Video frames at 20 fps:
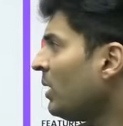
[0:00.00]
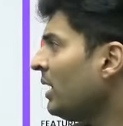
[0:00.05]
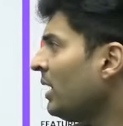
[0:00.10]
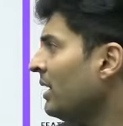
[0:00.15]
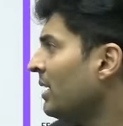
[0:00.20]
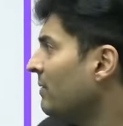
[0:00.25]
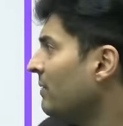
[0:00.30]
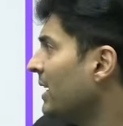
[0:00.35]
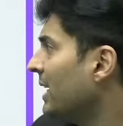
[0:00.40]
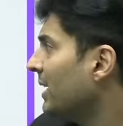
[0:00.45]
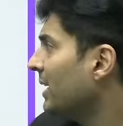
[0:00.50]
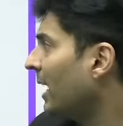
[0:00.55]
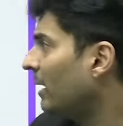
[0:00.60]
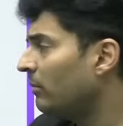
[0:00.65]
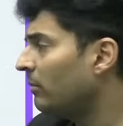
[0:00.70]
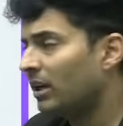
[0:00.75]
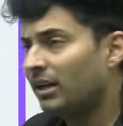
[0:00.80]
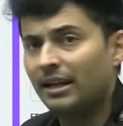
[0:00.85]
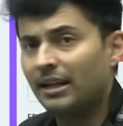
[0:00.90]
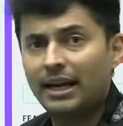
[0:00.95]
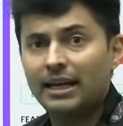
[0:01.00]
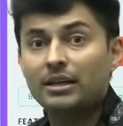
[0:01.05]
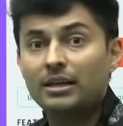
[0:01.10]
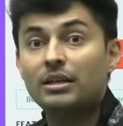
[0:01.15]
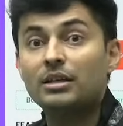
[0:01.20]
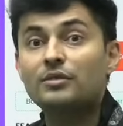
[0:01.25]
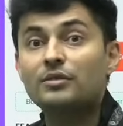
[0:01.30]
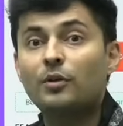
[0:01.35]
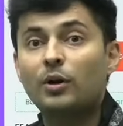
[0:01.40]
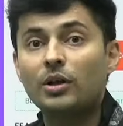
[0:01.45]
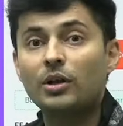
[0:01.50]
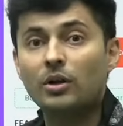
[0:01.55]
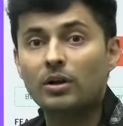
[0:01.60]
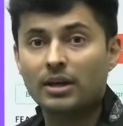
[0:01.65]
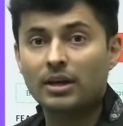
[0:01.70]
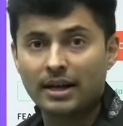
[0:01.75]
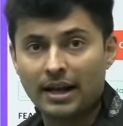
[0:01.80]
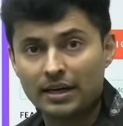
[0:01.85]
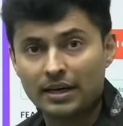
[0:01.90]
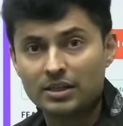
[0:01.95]
Evening time till night is for your
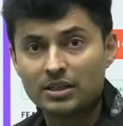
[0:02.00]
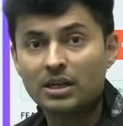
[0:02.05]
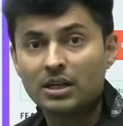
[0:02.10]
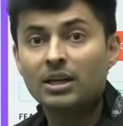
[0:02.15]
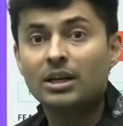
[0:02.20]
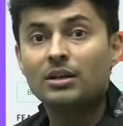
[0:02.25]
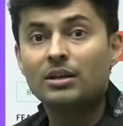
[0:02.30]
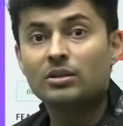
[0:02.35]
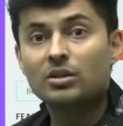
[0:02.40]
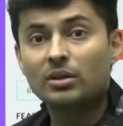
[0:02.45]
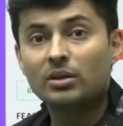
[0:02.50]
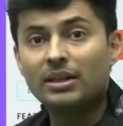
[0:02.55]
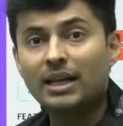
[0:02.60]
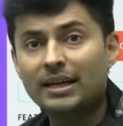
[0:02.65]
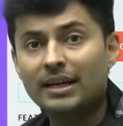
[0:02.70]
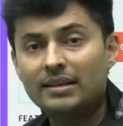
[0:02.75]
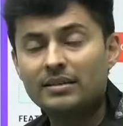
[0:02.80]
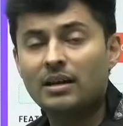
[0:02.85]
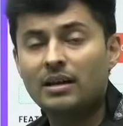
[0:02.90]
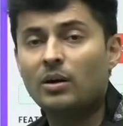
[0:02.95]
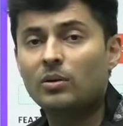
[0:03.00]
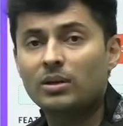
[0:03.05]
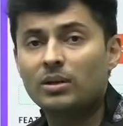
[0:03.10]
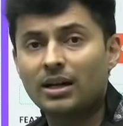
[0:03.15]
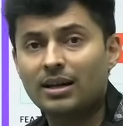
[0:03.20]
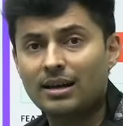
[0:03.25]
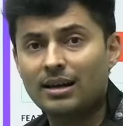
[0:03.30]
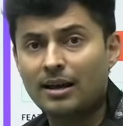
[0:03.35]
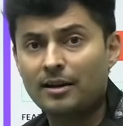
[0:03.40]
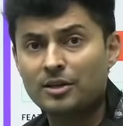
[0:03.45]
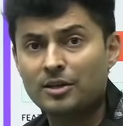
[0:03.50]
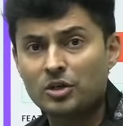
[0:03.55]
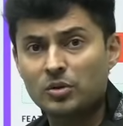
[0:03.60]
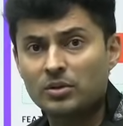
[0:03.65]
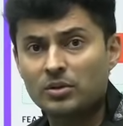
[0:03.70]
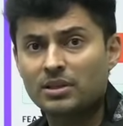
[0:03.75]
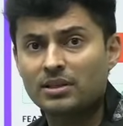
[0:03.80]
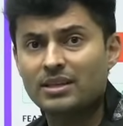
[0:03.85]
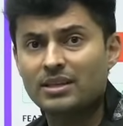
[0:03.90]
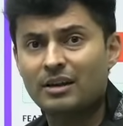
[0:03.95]
crash. So that is how the crash
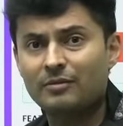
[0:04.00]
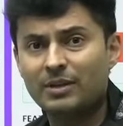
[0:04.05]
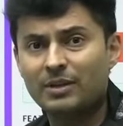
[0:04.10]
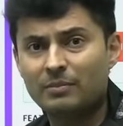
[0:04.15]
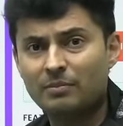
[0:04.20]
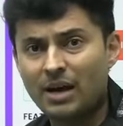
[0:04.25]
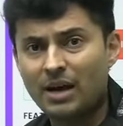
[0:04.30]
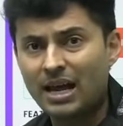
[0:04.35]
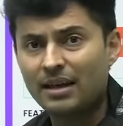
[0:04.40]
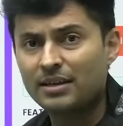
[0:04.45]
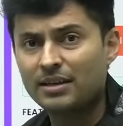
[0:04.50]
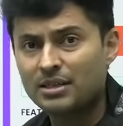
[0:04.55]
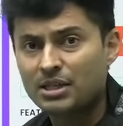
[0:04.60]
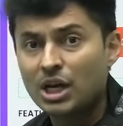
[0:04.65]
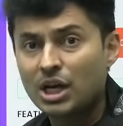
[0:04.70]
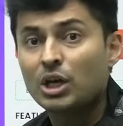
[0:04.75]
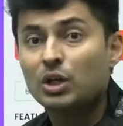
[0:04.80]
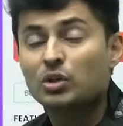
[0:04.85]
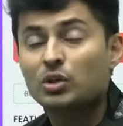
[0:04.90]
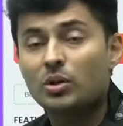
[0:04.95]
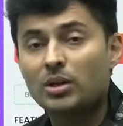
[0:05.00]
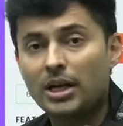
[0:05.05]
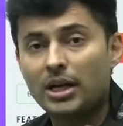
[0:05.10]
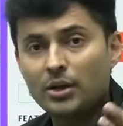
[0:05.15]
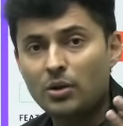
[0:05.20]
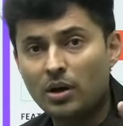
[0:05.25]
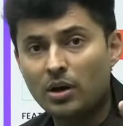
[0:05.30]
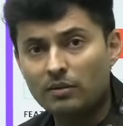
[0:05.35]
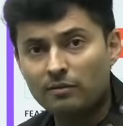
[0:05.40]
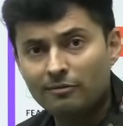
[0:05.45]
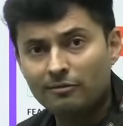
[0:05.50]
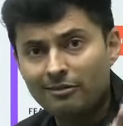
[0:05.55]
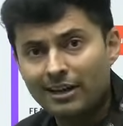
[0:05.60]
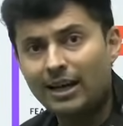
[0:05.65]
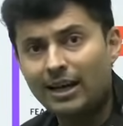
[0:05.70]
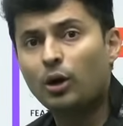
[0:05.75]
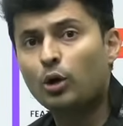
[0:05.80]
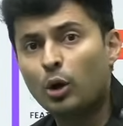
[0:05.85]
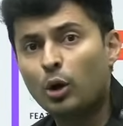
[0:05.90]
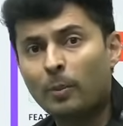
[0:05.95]
courses have been balanced, so that you are
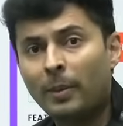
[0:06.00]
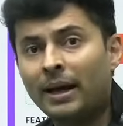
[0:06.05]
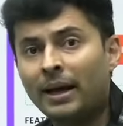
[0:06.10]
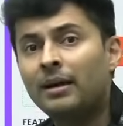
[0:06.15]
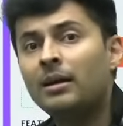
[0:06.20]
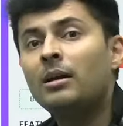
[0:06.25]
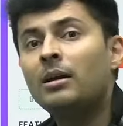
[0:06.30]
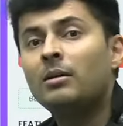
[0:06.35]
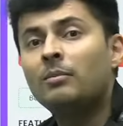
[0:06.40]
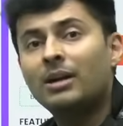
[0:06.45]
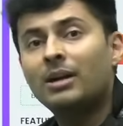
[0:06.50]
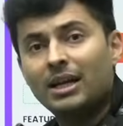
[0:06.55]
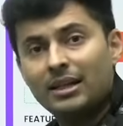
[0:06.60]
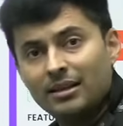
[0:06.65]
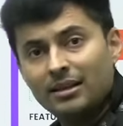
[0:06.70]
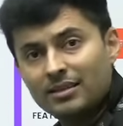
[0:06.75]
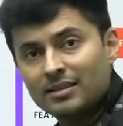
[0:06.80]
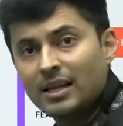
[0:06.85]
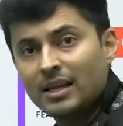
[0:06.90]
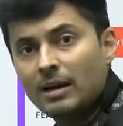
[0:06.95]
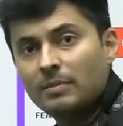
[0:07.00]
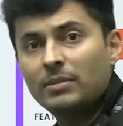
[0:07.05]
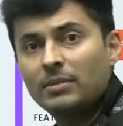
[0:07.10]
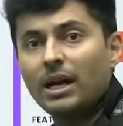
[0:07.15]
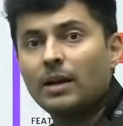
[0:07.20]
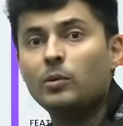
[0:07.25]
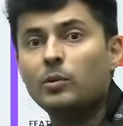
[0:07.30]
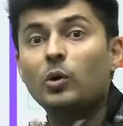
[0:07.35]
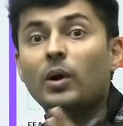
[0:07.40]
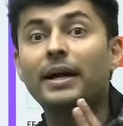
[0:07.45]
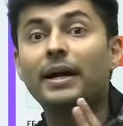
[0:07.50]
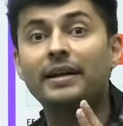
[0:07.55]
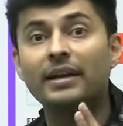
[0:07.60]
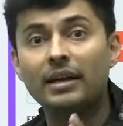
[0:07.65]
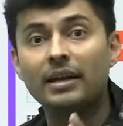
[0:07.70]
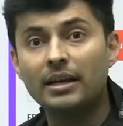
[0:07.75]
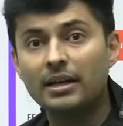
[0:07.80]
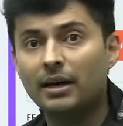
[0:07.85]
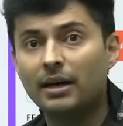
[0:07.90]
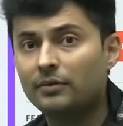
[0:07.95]
well occupied, but at the same time you get
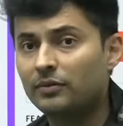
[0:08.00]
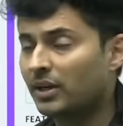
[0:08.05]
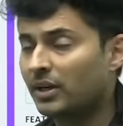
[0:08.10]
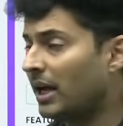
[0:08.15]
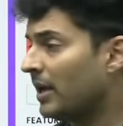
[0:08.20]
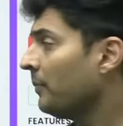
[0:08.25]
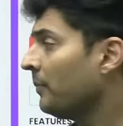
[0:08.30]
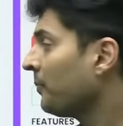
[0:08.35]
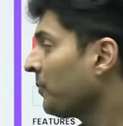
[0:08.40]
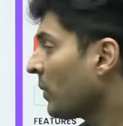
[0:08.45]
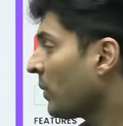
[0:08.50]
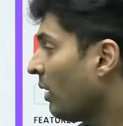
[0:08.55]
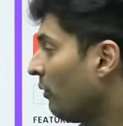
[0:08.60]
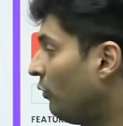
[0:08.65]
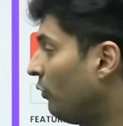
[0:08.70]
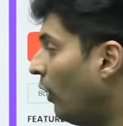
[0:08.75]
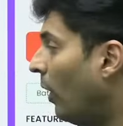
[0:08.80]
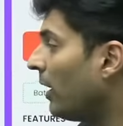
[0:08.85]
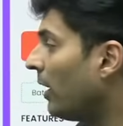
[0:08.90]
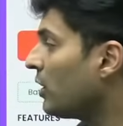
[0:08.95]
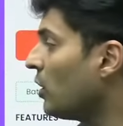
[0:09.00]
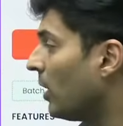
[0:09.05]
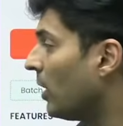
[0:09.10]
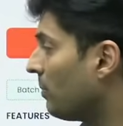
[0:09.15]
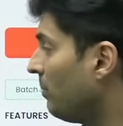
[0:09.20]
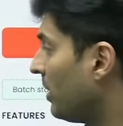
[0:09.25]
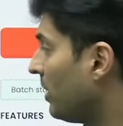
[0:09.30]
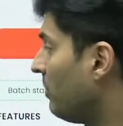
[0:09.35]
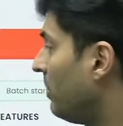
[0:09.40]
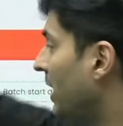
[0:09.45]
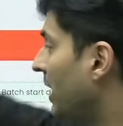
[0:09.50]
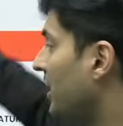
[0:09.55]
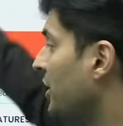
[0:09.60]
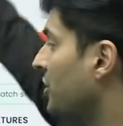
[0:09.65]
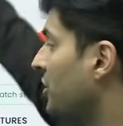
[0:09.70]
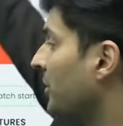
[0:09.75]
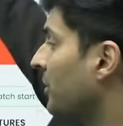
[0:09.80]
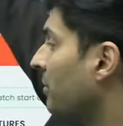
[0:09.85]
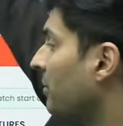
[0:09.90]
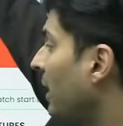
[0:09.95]
enough time for your preparation,